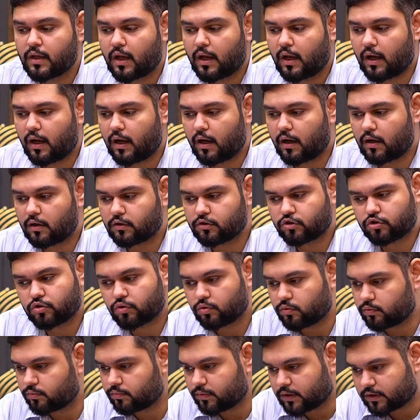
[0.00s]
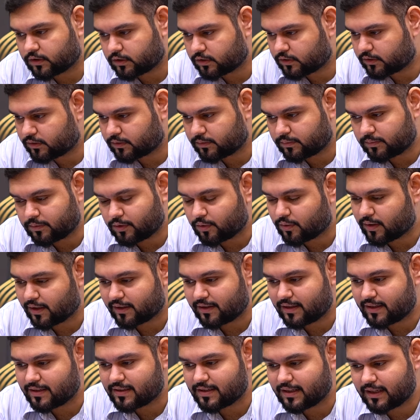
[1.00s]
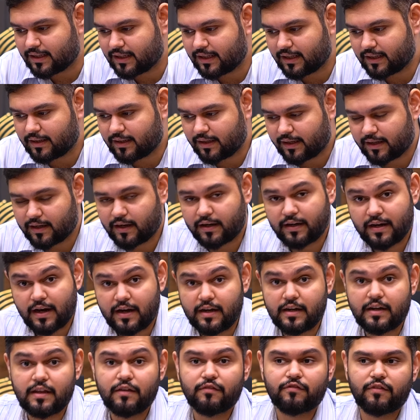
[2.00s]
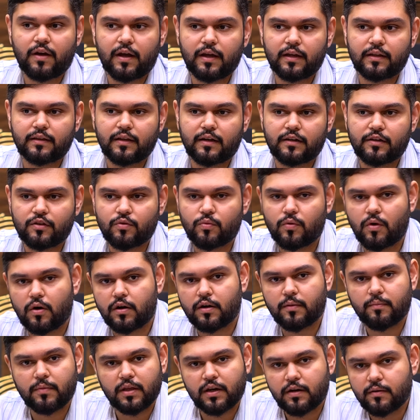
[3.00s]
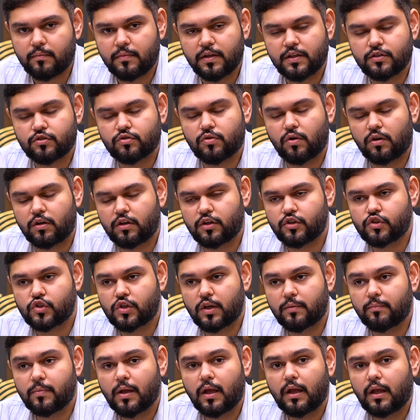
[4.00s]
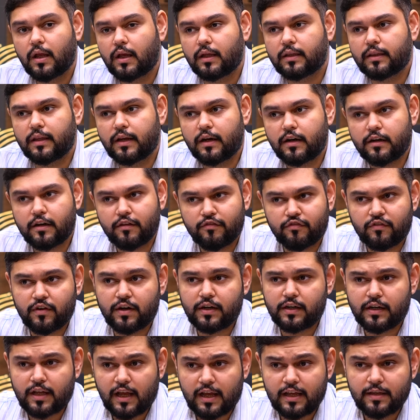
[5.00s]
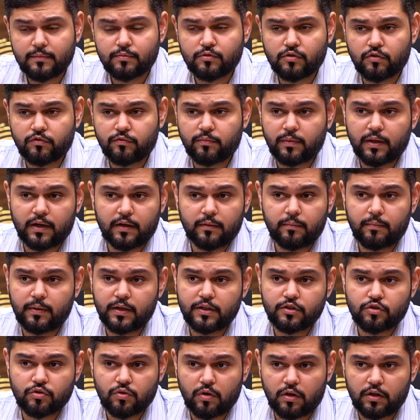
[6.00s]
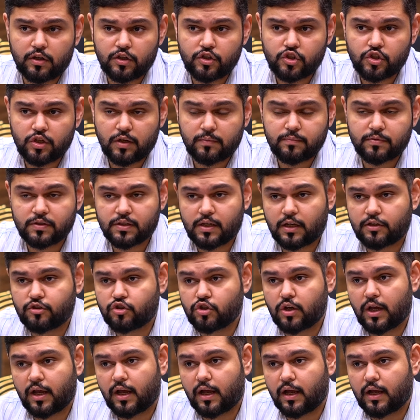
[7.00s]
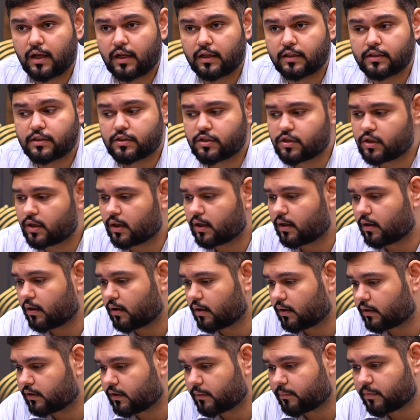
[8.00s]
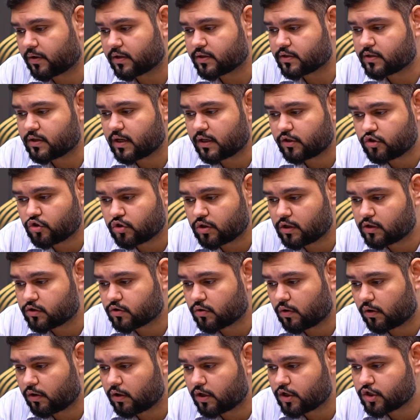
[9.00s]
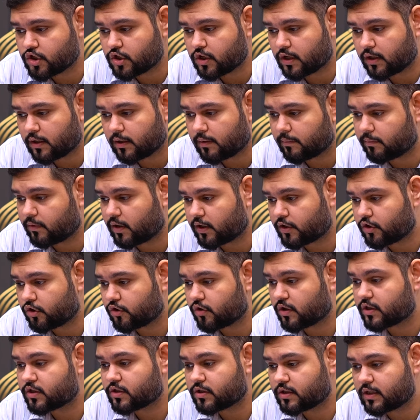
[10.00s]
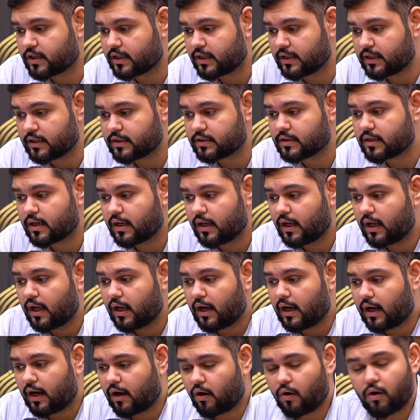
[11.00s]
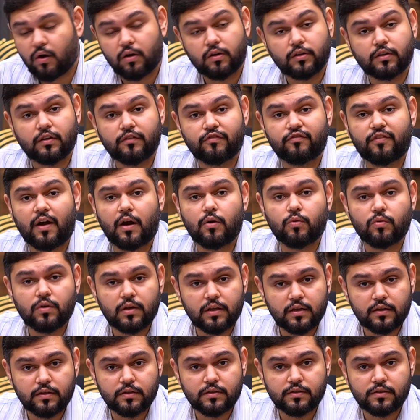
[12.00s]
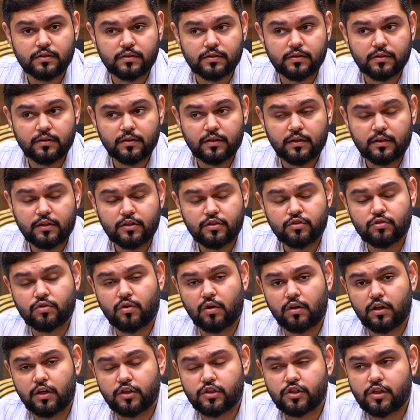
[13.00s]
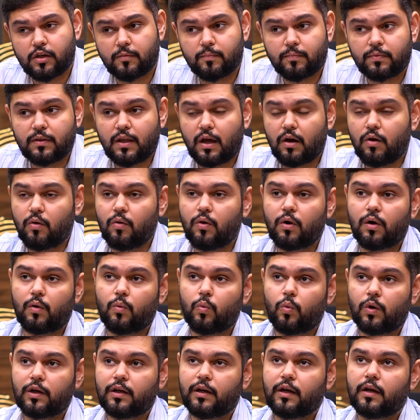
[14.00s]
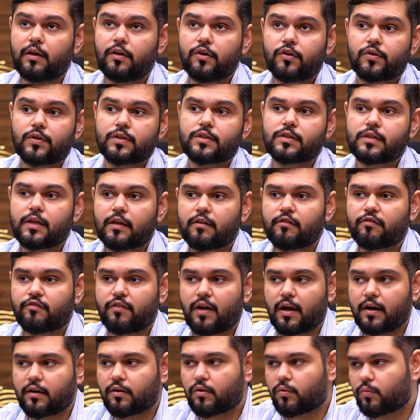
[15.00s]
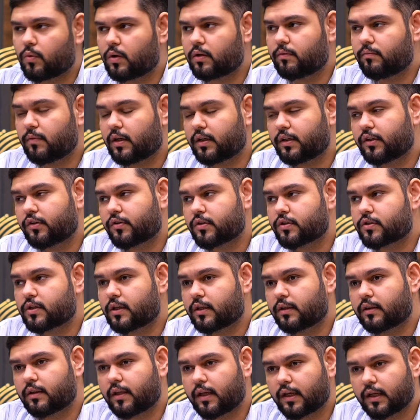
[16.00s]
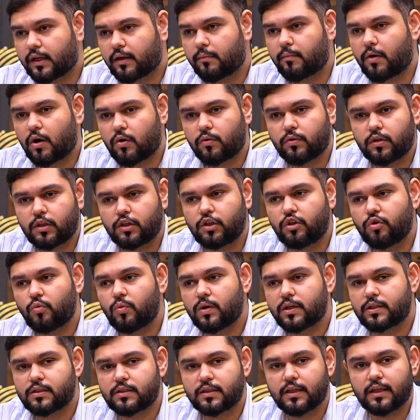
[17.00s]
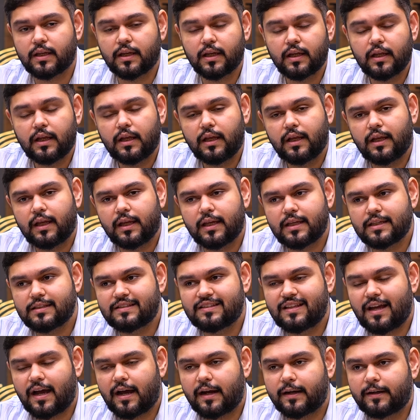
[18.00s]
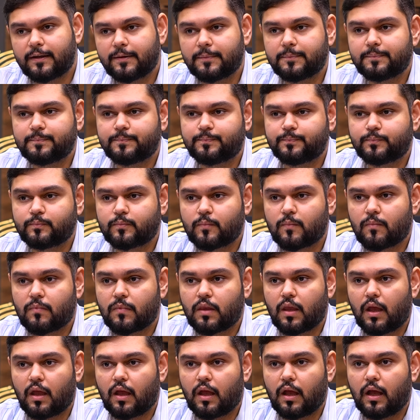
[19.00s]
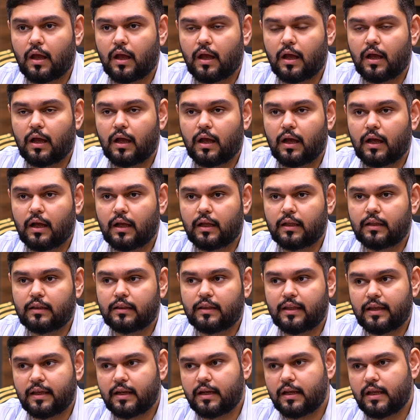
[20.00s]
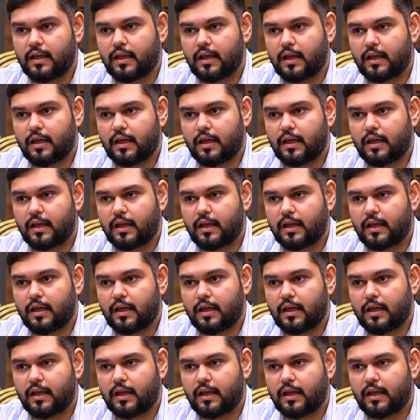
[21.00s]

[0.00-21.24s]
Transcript: So you can easily identify that you got a merit-based scholarship. There are different types of merit-based scholarships, such as the presidential scholarship, the trustees, or the founders scholarship. Now, one interesting fact or one interesting thing about the USA is that there